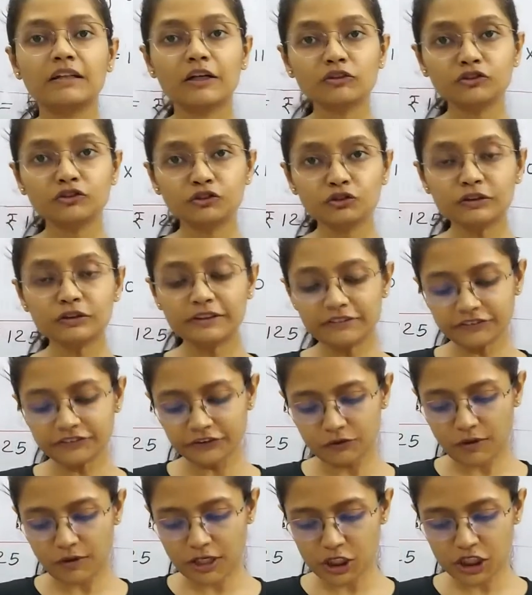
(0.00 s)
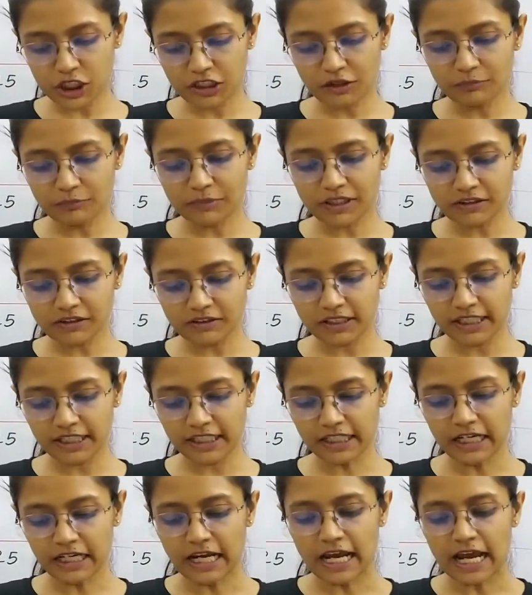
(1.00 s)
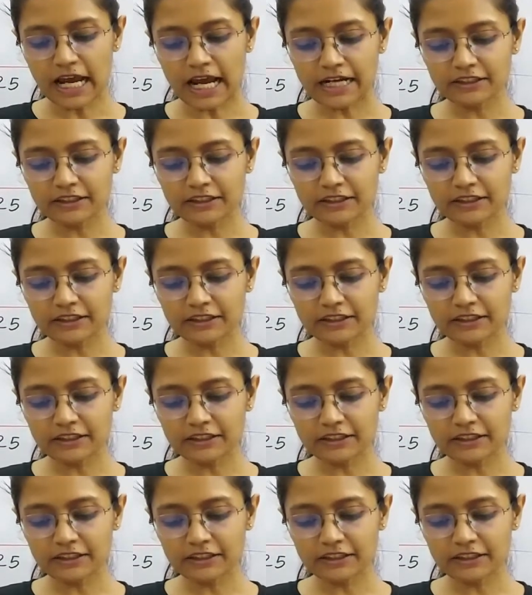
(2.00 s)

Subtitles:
Now students, question number 3.